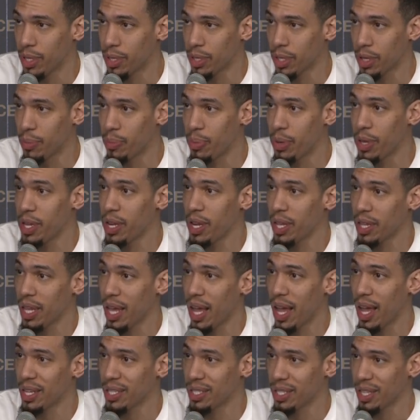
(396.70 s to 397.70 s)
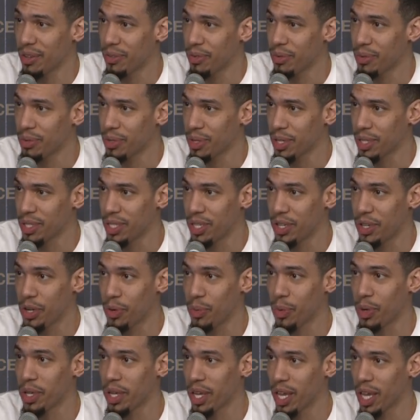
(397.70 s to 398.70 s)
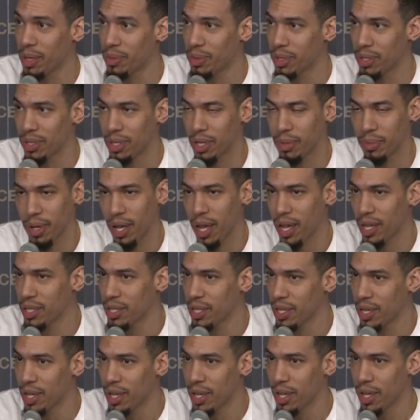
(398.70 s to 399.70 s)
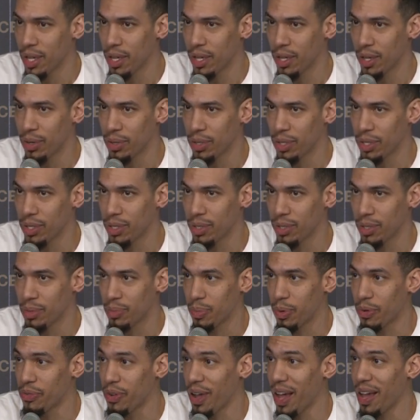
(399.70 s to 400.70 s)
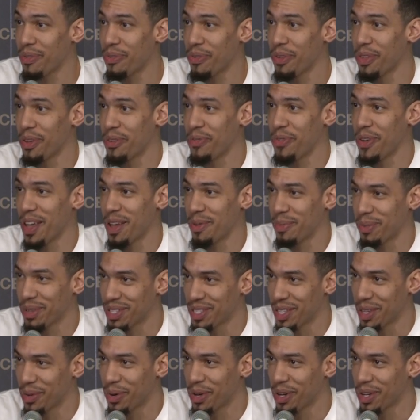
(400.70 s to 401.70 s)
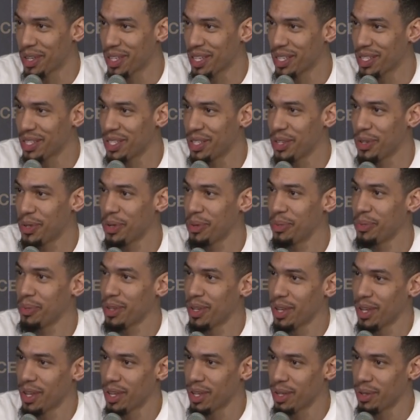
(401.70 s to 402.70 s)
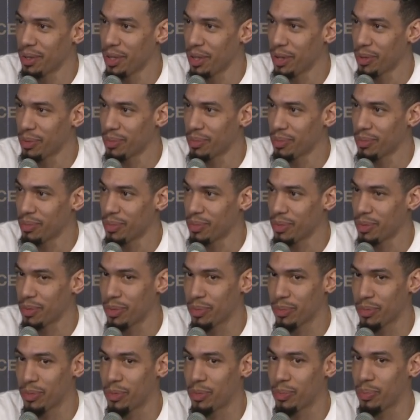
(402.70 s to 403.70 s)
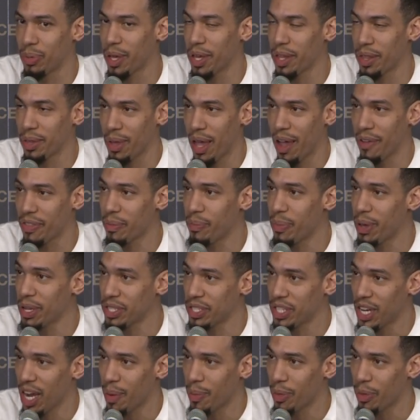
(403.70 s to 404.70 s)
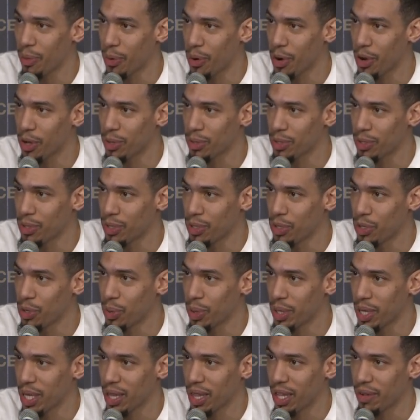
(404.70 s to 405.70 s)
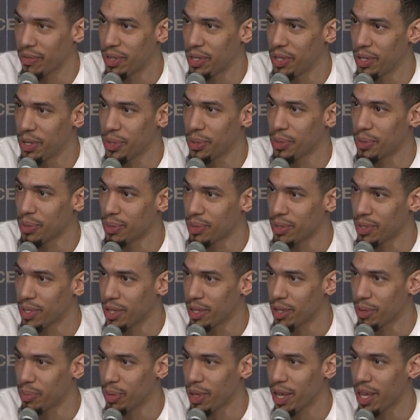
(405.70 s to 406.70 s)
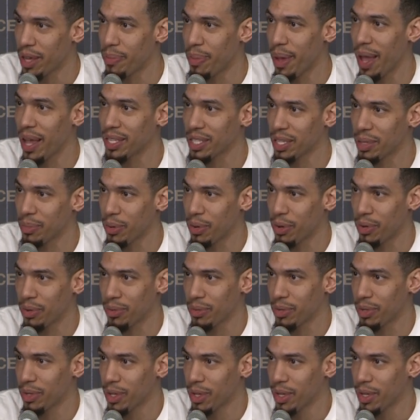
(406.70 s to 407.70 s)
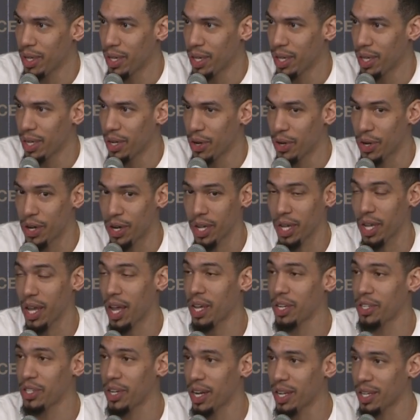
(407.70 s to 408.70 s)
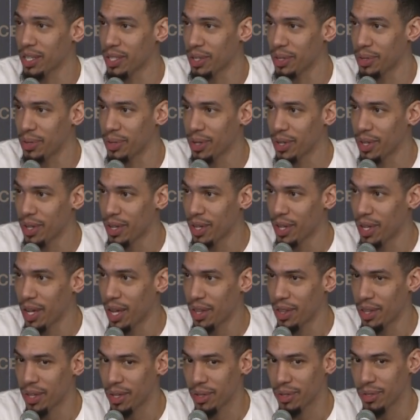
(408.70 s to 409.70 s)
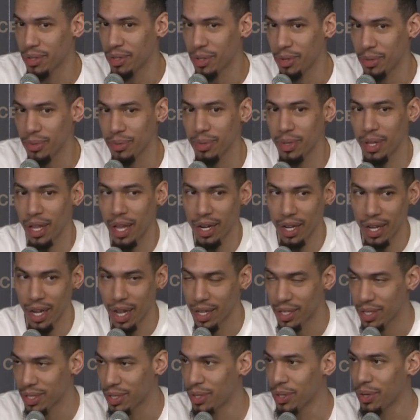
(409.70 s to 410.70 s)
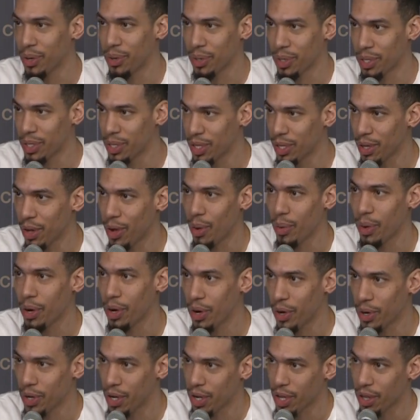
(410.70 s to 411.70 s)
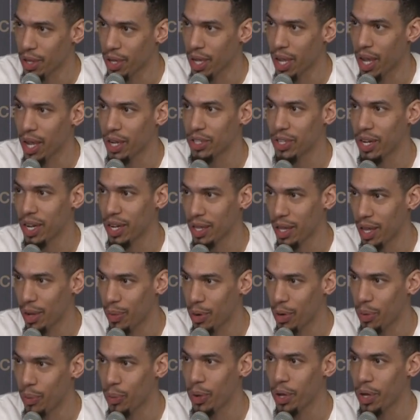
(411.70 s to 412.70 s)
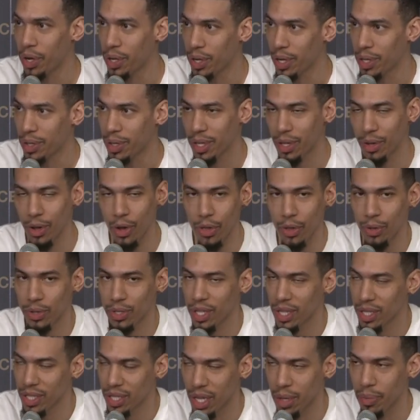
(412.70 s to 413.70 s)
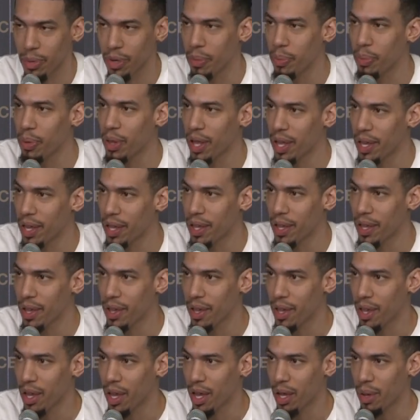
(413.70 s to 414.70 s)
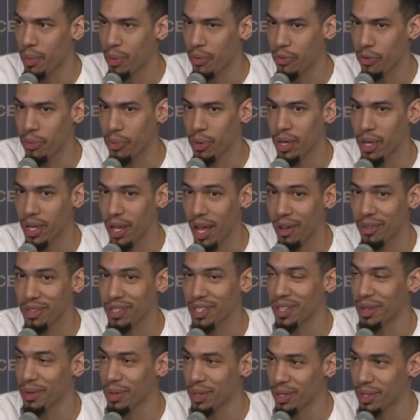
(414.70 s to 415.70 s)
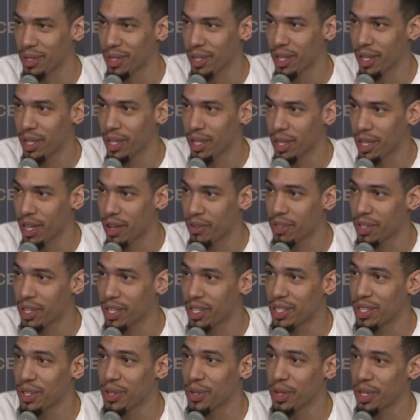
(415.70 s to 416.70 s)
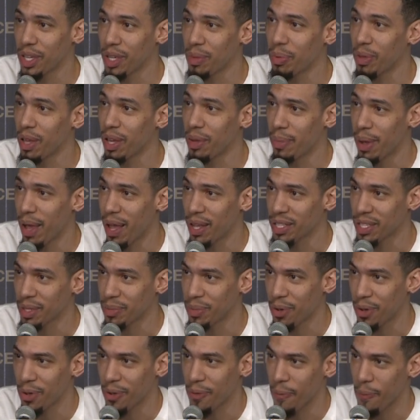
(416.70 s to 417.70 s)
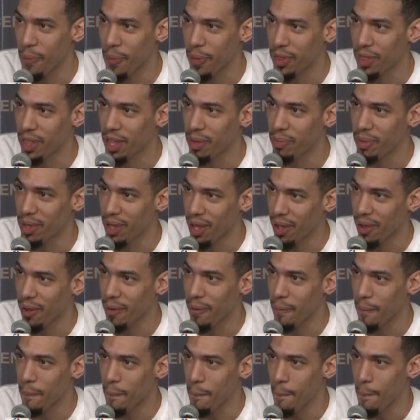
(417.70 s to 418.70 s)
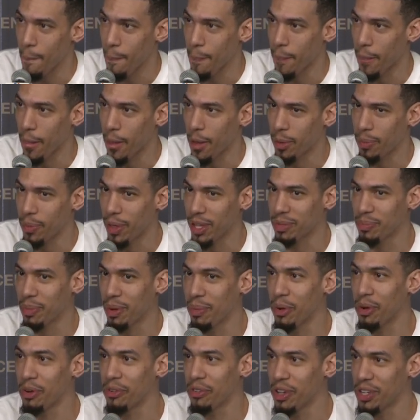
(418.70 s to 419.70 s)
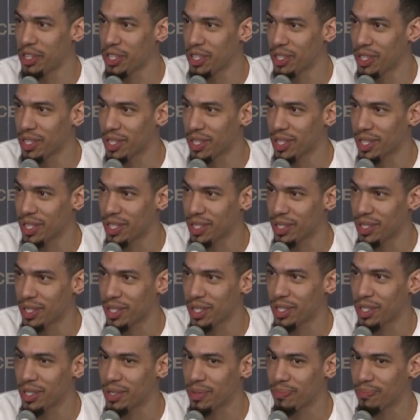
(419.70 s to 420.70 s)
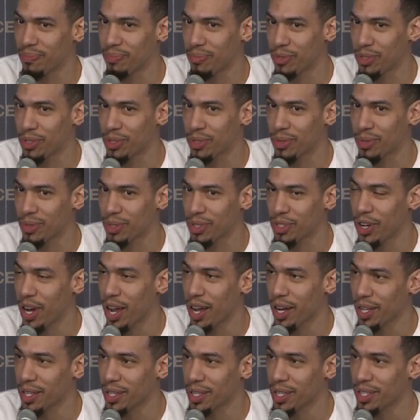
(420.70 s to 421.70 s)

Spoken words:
compete at the highest level, continue to win games. And some guys, you know, just provide for their families. They want to continue to, you know, play, have the best job in the world doing what they love to do, you know, playing basketball and earning a contract. So I think, you know, a lot of guys going, oh, I want to earn another contract, and I want to win. I think all those things come into play. But for me, obviously, I would love to continue to keep playing basketball in the NBA. That's my motivation. Try to